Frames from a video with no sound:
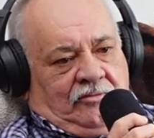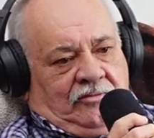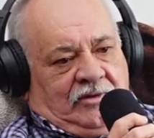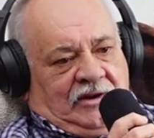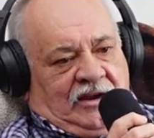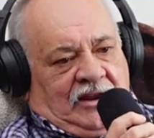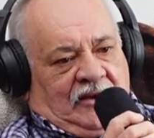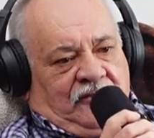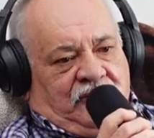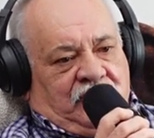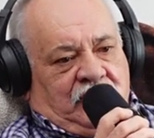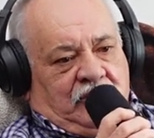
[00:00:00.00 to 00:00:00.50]
We
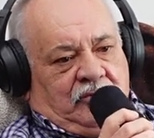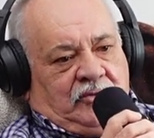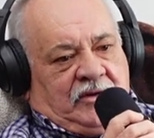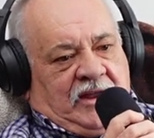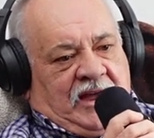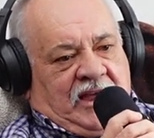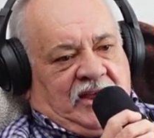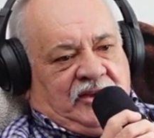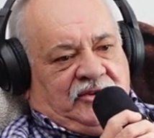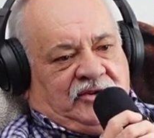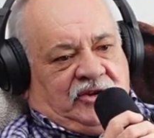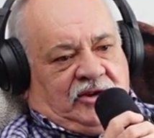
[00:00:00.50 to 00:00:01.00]
got a few
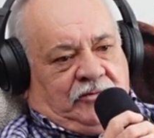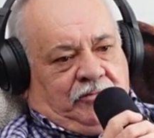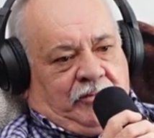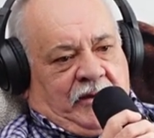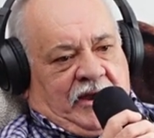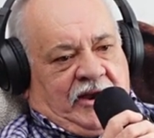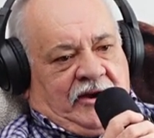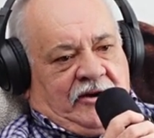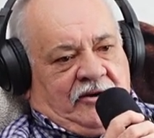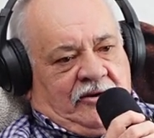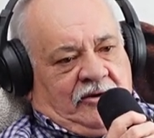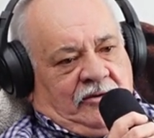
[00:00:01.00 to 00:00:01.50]
days to
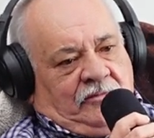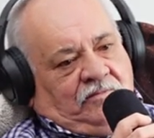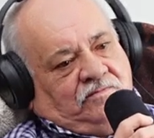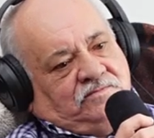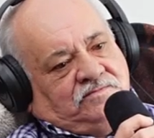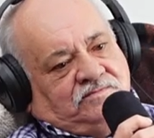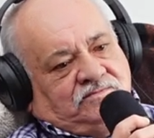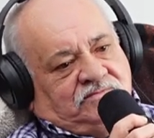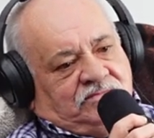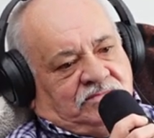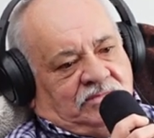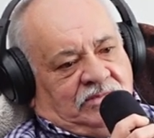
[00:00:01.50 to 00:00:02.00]
spare,
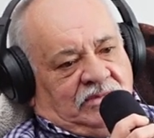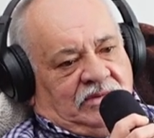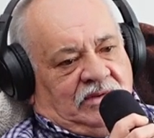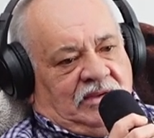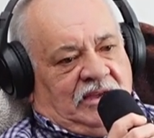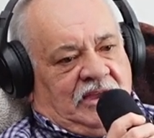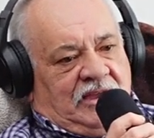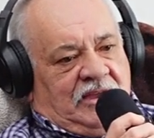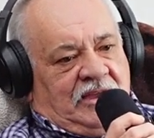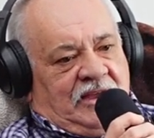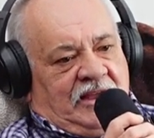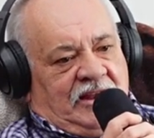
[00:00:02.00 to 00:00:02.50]

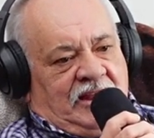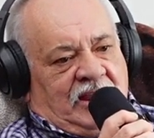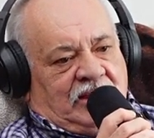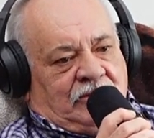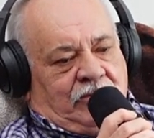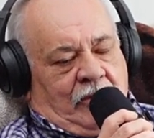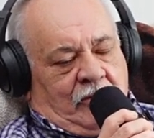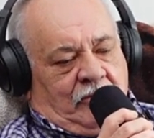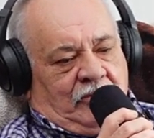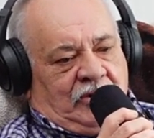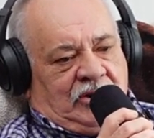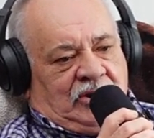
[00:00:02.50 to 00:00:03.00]
and that's
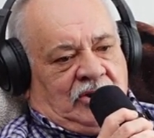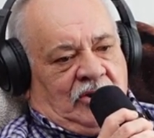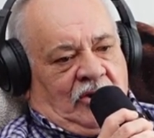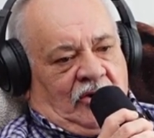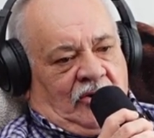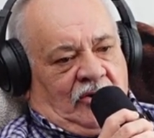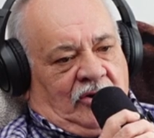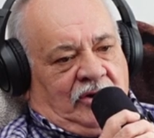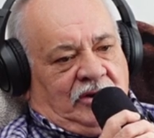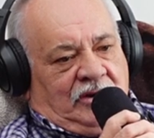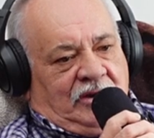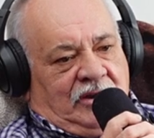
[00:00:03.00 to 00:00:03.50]
what we
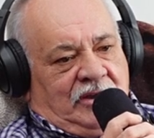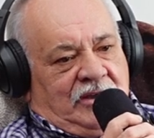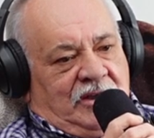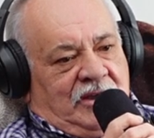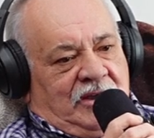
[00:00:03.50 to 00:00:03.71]
done.